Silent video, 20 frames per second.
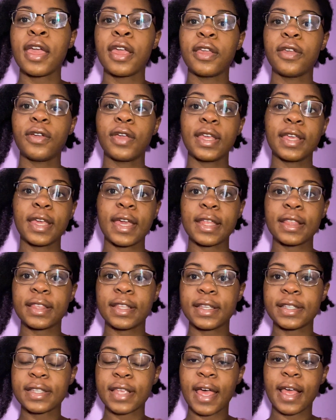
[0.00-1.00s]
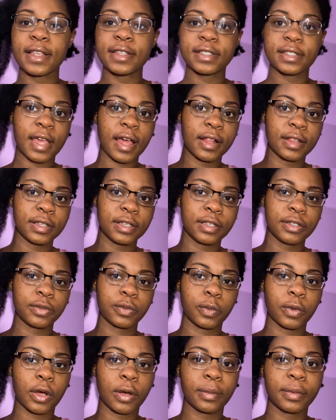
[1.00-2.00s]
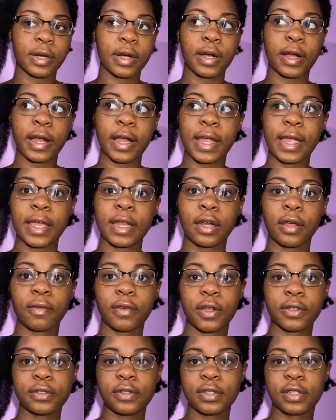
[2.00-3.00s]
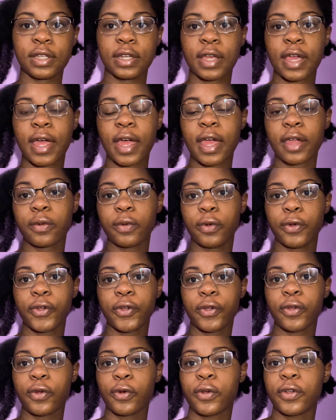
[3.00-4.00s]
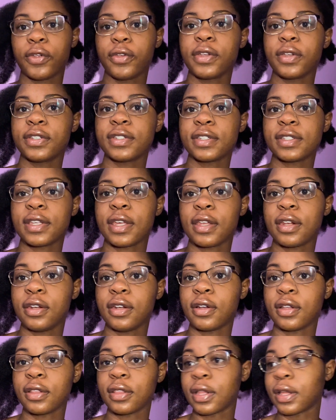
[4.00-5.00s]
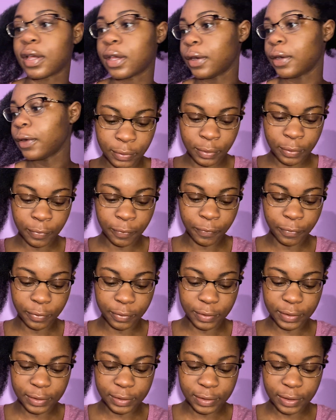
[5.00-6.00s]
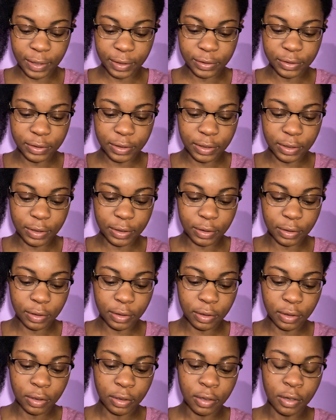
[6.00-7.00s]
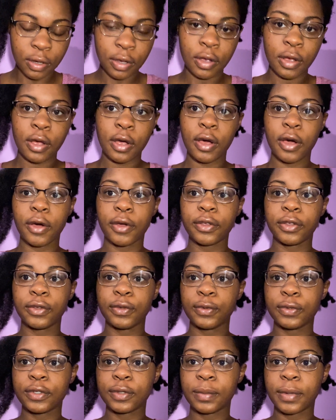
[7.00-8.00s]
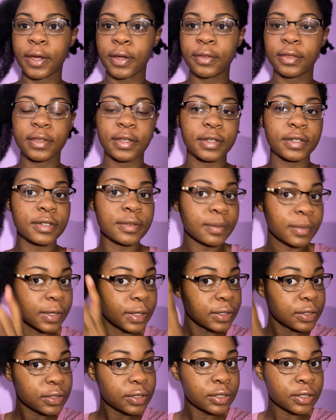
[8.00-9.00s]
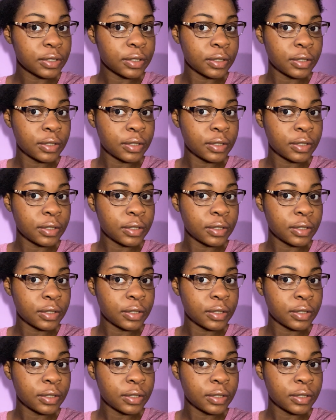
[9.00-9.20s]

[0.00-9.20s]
You can get this at Sally's, Walmart, and I've also seen it at Kroger, or you can just get it online. For this section, I'll use about this much.